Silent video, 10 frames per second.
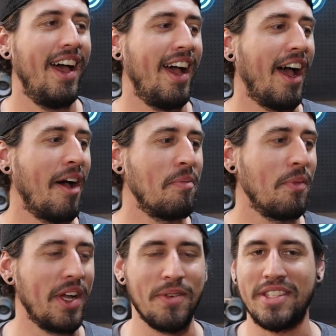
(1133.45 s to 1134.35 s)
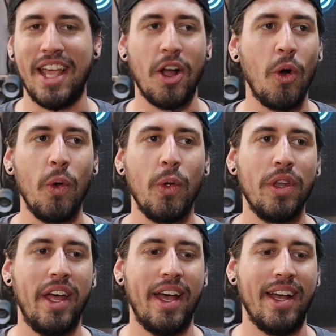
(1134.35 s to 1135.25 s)
It was like
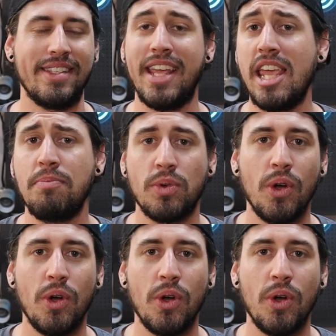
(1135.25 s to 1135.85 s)
old tape